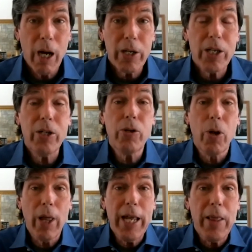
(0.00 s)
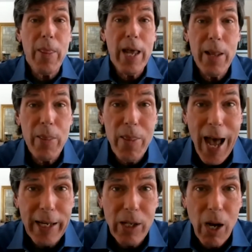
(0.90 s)
kindle in
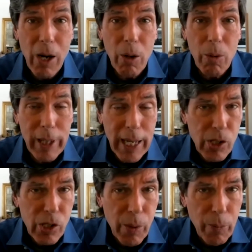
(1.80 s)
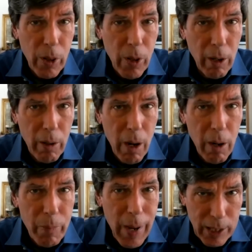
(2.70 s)
that relationship with our
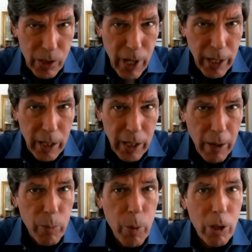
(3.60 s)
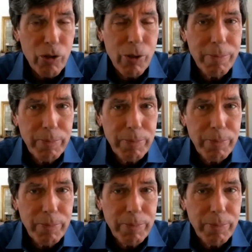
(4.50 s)
Pakistani counterparts.